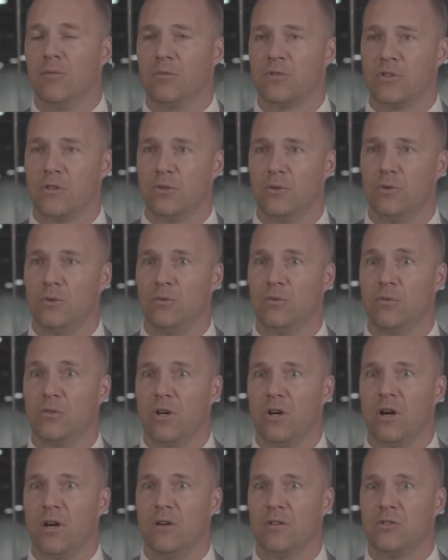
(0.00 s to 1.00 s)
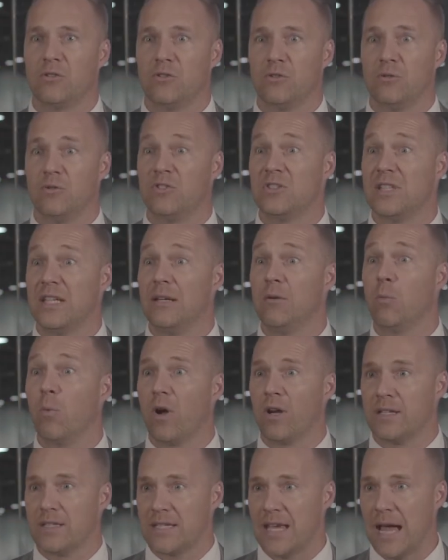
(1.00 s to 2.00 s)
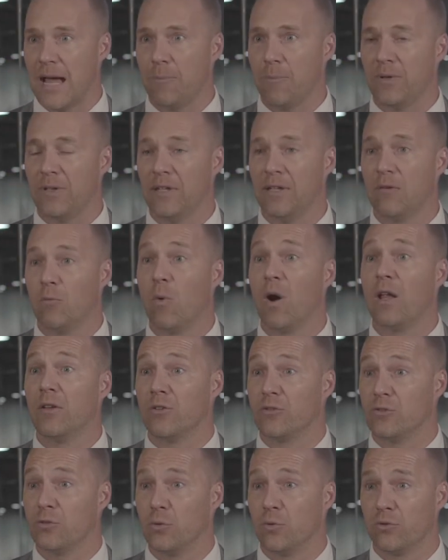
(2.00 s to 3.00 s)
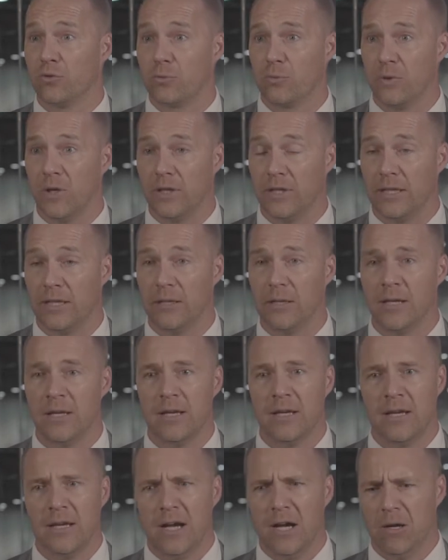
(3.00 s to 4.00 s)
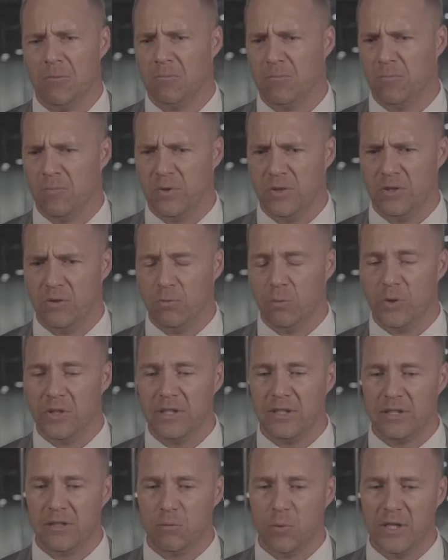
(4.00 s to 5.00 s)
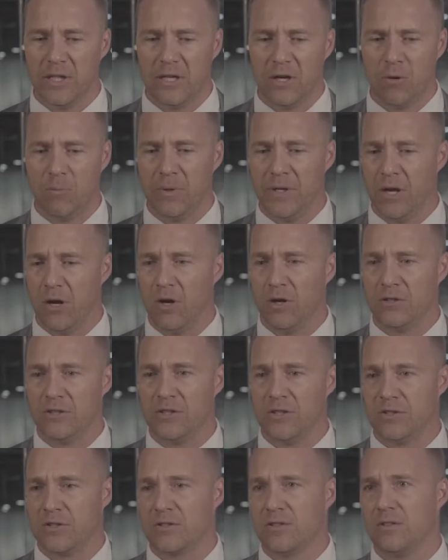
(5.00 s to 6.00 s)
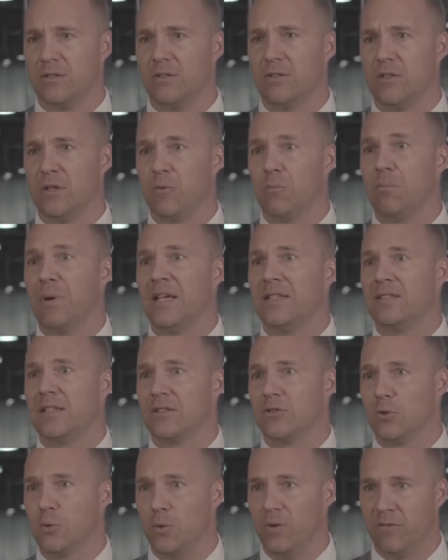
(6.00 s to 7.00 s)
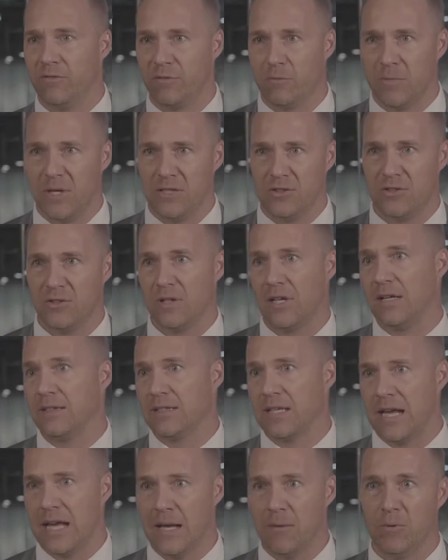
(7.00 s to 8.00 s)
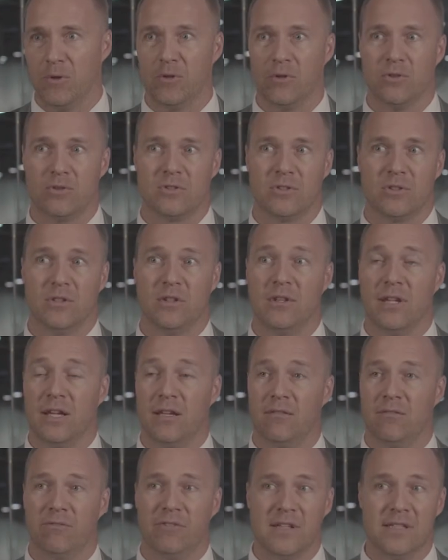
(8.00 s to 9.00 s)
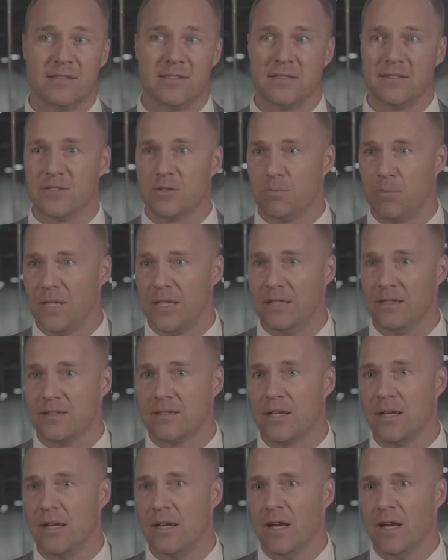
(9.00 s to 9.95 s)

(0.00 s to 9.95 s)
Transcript: to see what is happening while the tools are running. We go beyond just basic tool information like diameters and feeds and speeds.